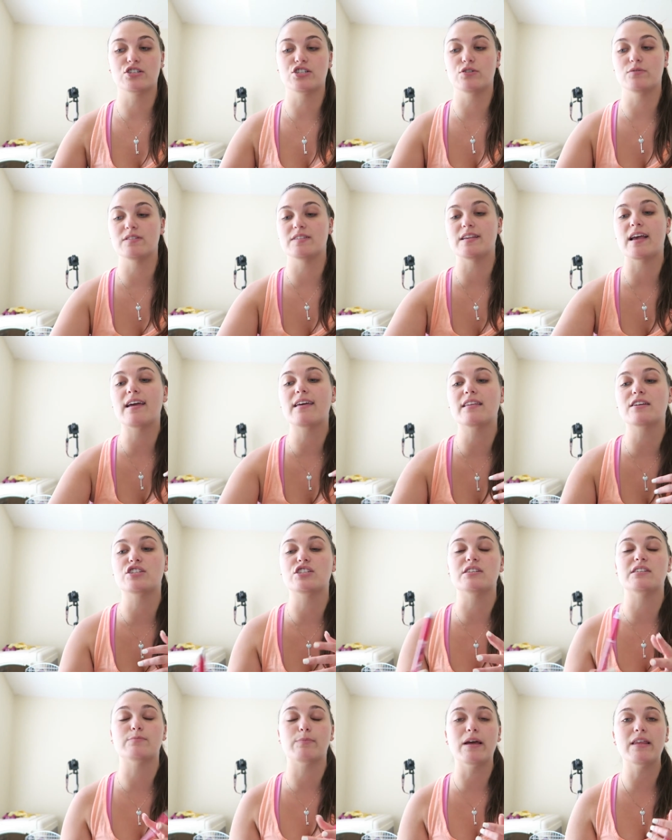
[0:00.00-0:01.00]
and she was saying that
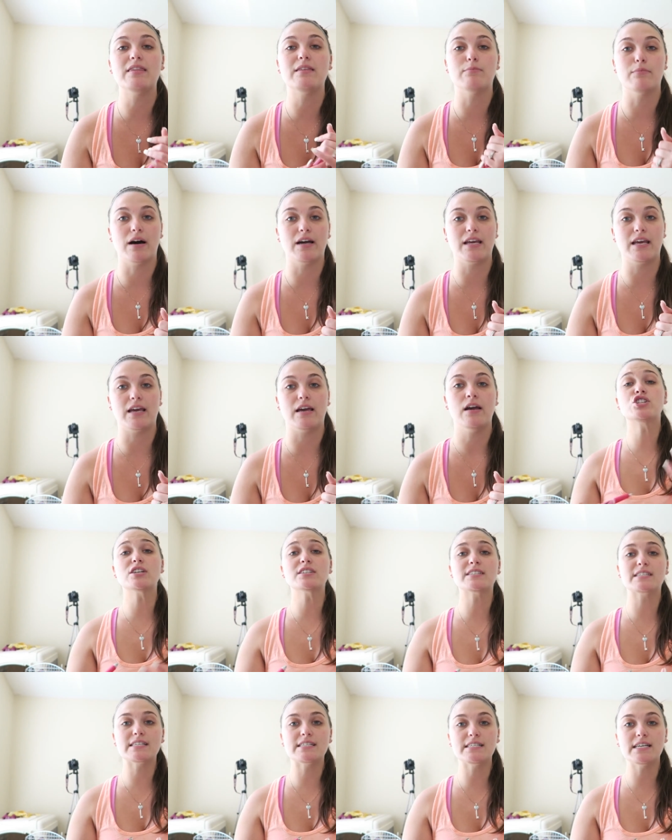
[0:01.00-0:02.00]
she spent the money
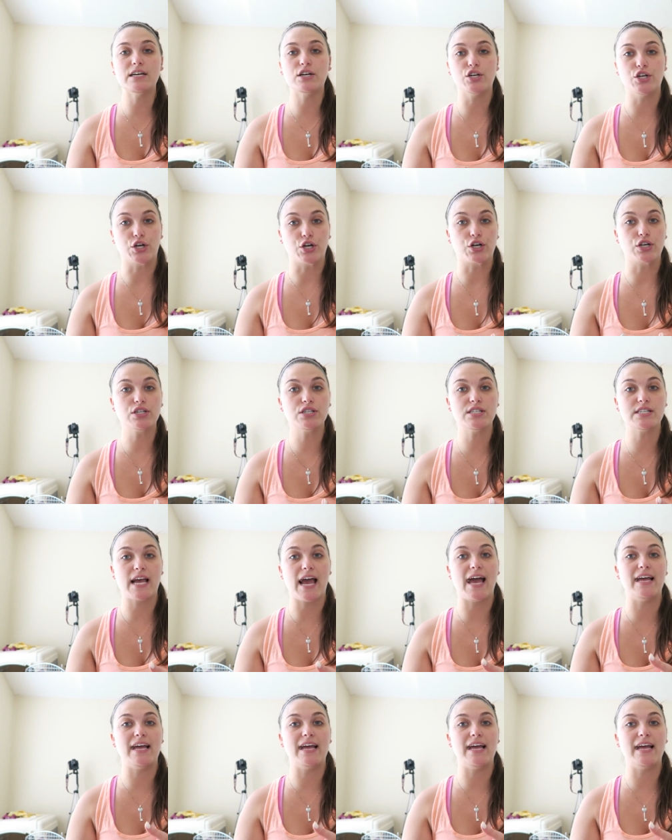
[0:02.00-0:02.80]
just to see a nurse,